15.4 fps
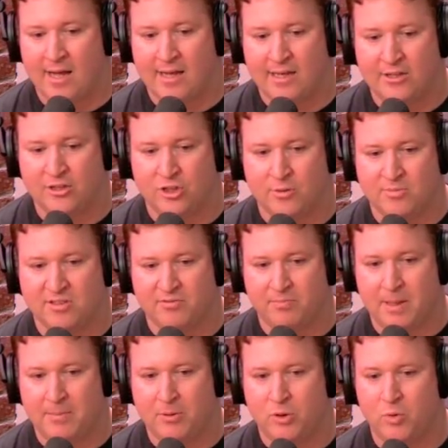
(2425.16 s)
In terms of
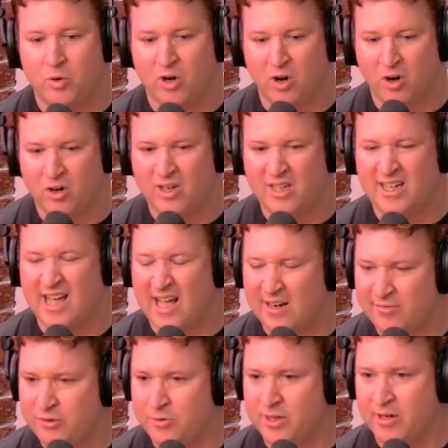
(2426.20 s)
people who are already kind
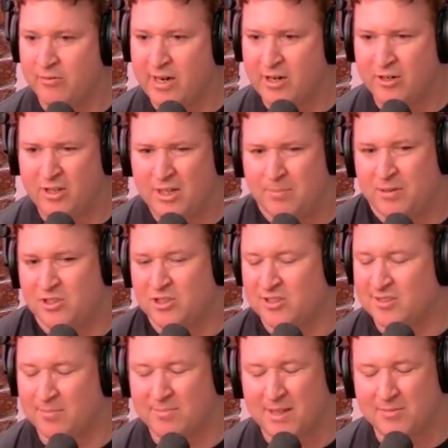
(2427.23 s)
of doing it regularly but just
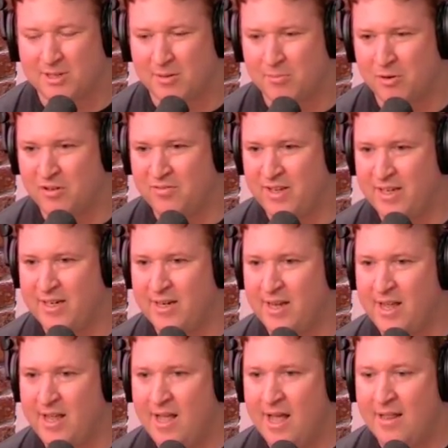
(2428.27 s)
sometimes aren't motivated,
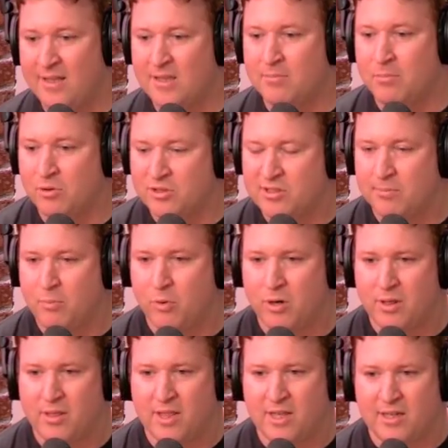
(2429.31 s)
I think the most
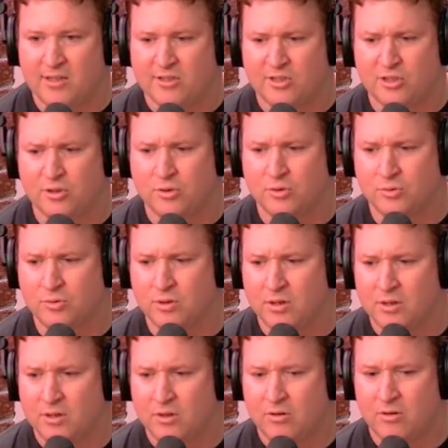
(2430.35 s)
important thing to
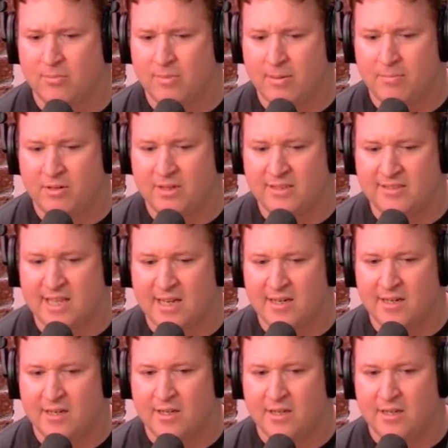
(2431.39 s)
remember is that